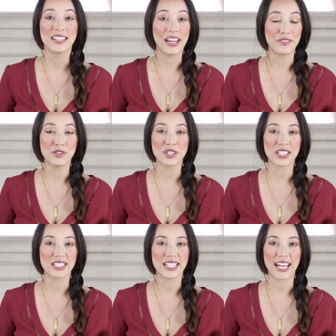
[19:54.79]
If you
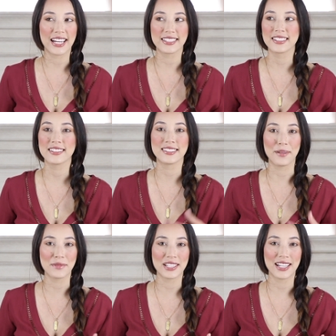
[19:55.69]
just get
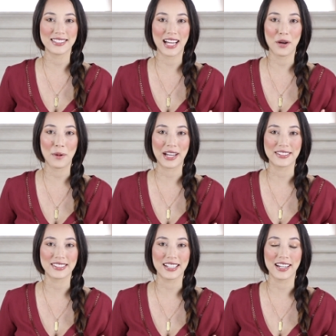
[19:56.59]
something that's
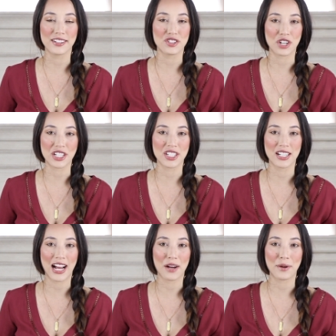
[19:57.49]
high-waisted, stretchy
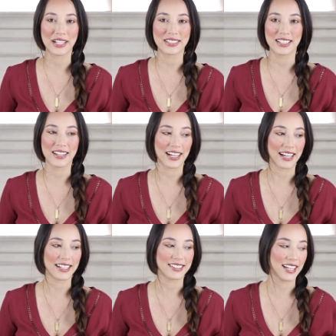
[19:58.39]
and high-waisted, like
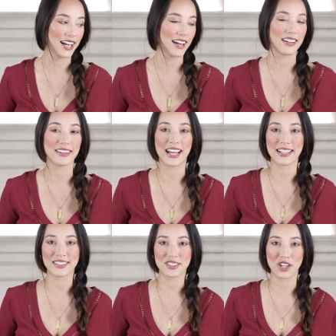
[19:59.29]
I said,
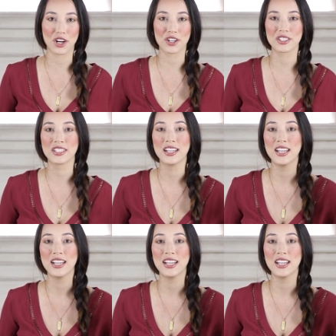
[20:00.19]
that skirt,